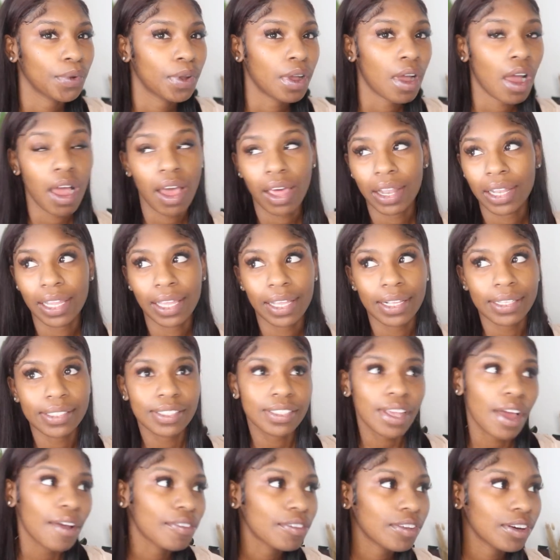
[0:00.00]
call
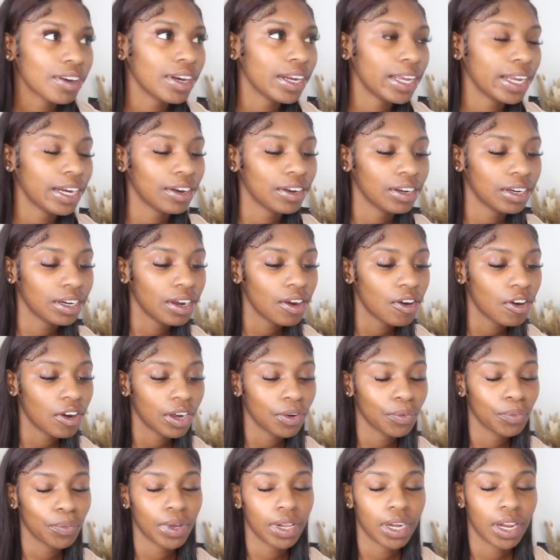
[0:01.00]
it soft girl era
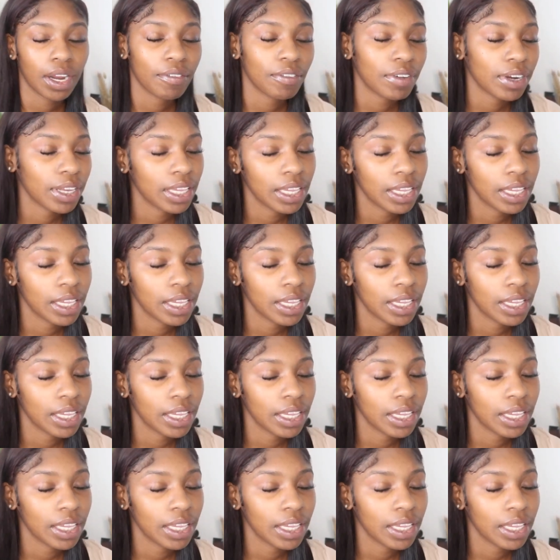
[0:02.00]
or whatever